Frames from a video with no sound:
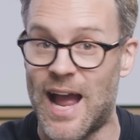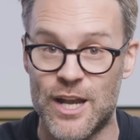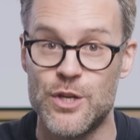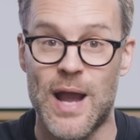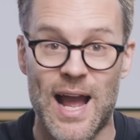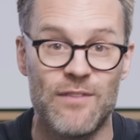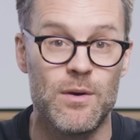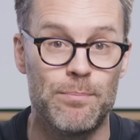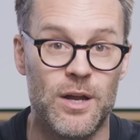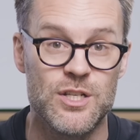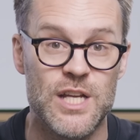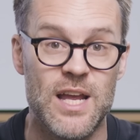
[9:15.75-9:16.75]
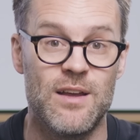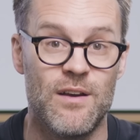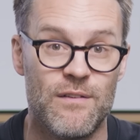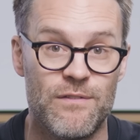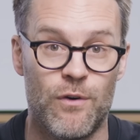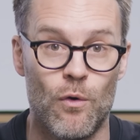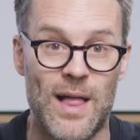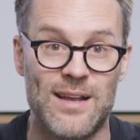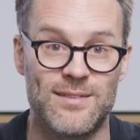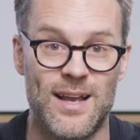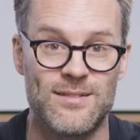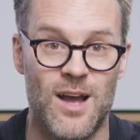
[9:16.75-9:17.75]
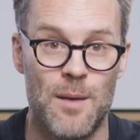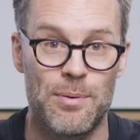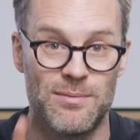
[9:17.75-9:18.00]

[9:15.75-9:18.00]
and you have a budget for that setup,